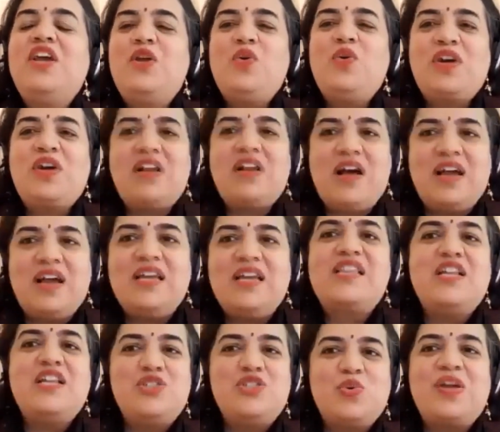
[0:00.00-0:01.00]
clients
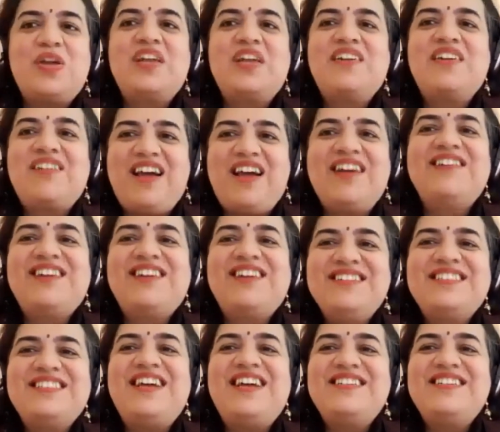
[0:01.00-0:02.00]
and doing client
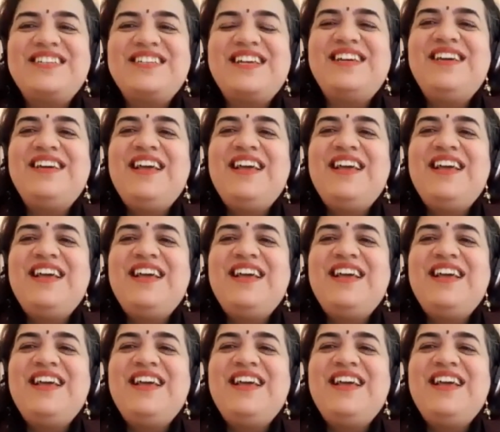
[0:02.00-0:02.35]
consulting.